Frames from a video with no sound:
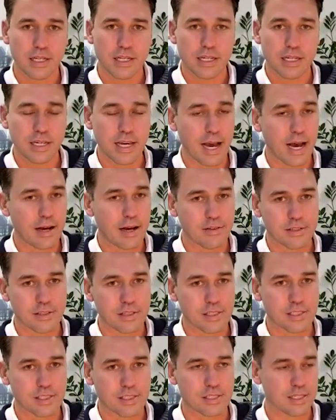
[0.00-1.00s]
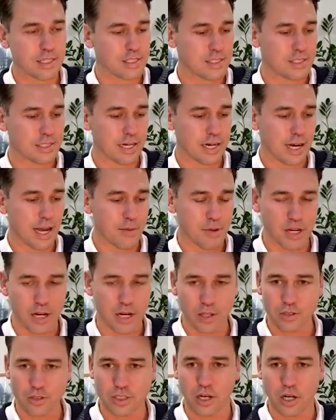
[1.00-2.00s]
it's all
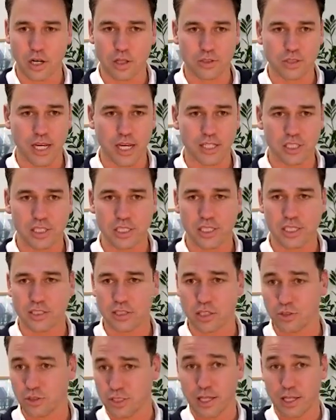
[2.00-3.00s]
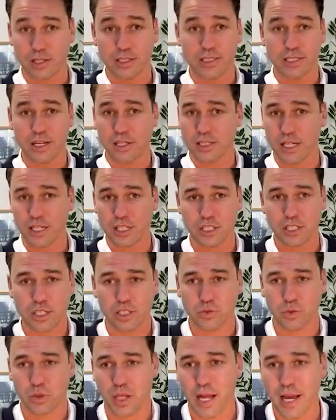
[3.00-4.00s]
those agencies, all those telesales
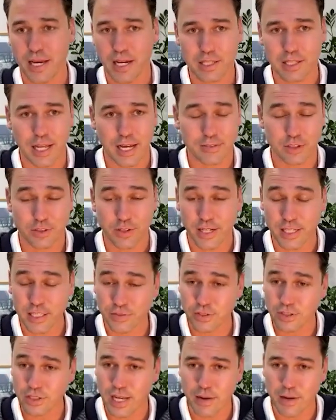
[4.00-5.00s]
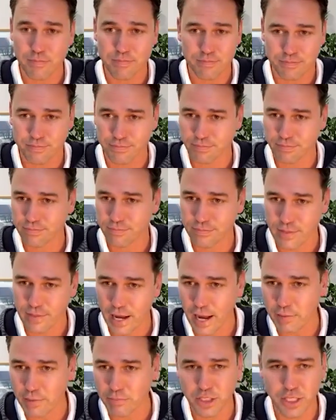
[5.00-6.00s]
agencies relying on live transfers, I'm
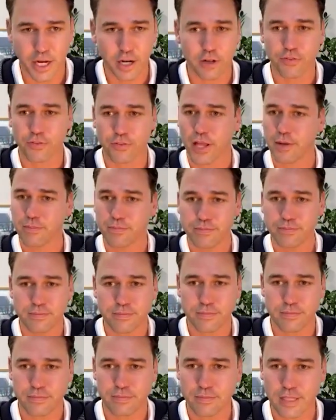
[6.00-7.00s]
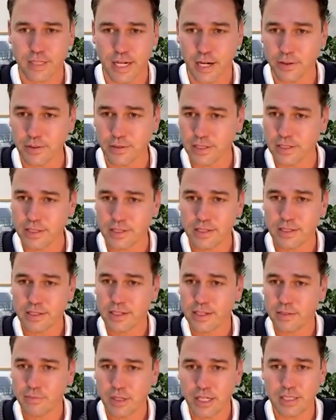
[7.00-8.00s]
scared for them,
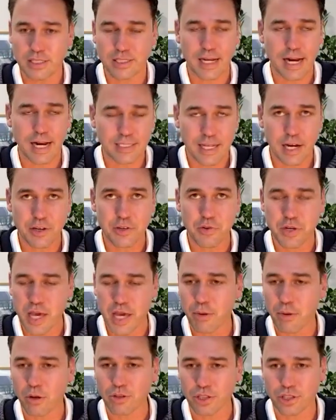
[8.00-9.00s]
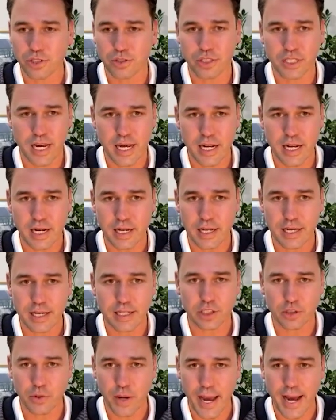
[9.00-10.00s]
because that's how you get most of your data,
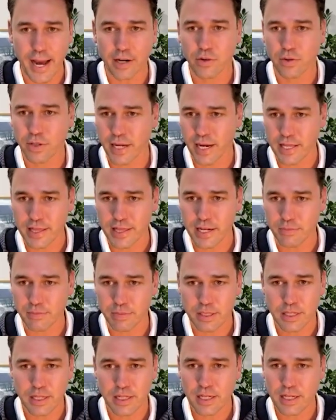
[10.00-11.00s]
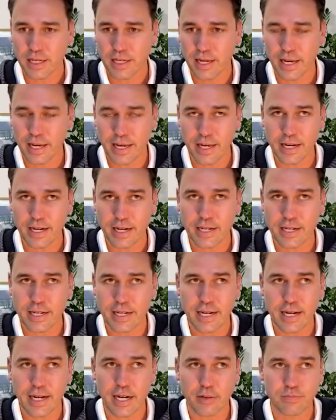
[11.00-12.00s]
is you aggregate them and
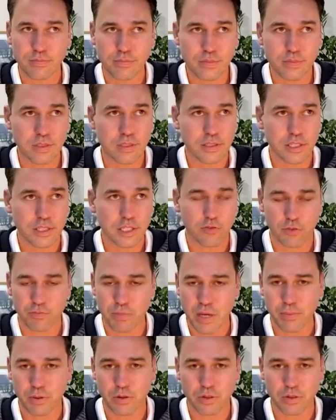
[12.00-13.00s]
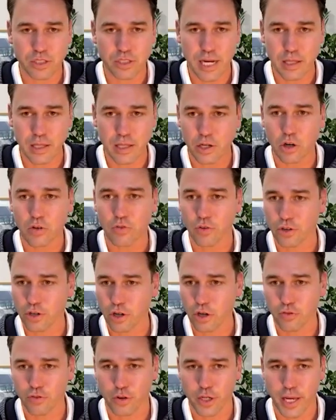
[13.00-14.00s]
for people who sell it over and
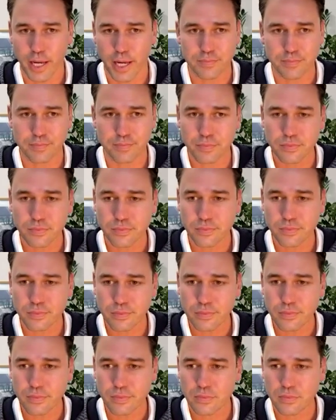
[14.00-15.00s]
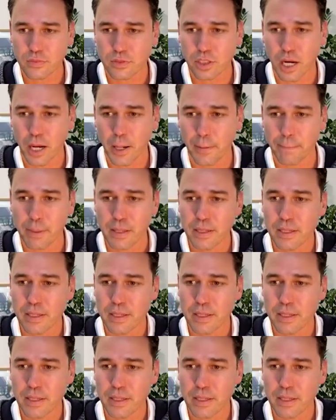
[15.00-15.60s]
over again. So